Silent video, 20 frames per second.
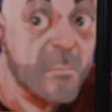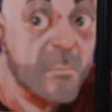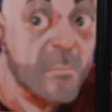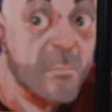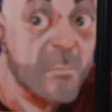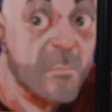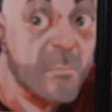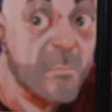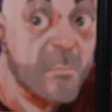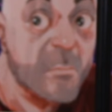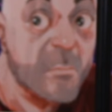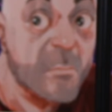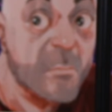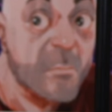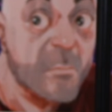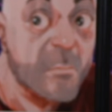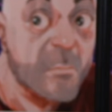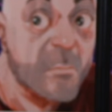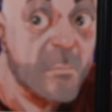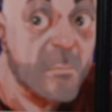
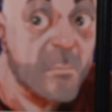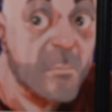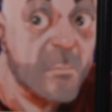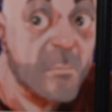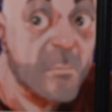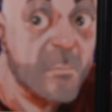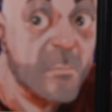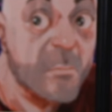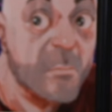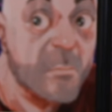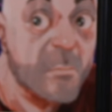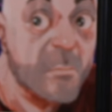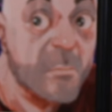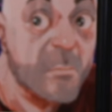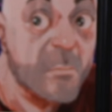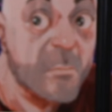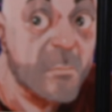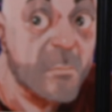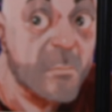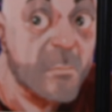
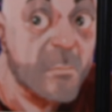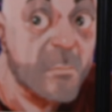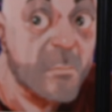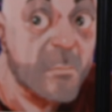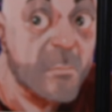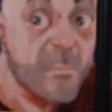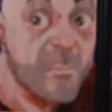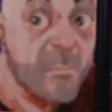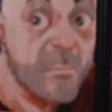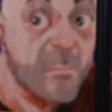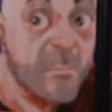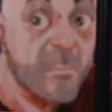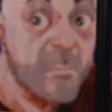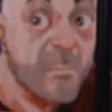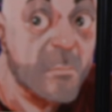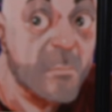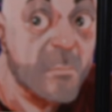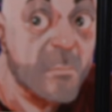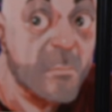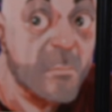
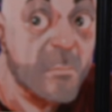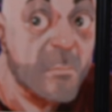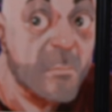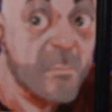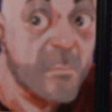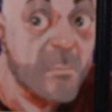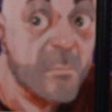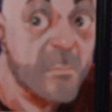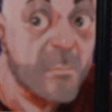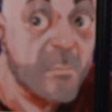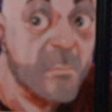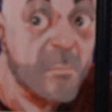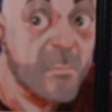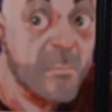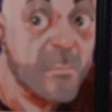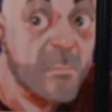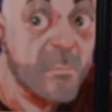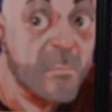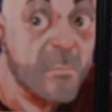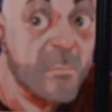
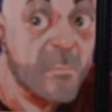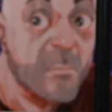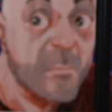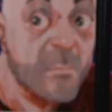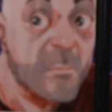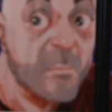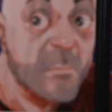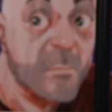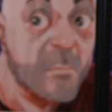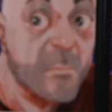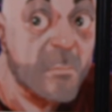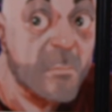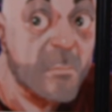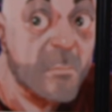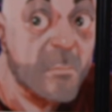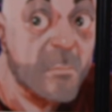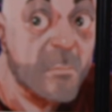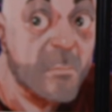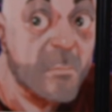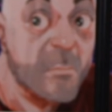
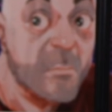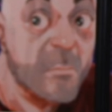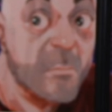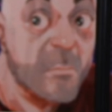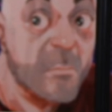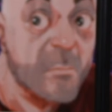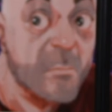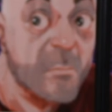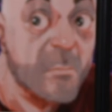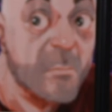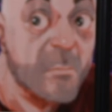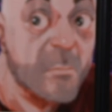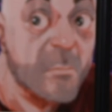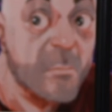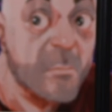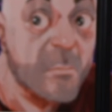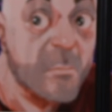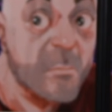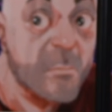The person shown says nothing.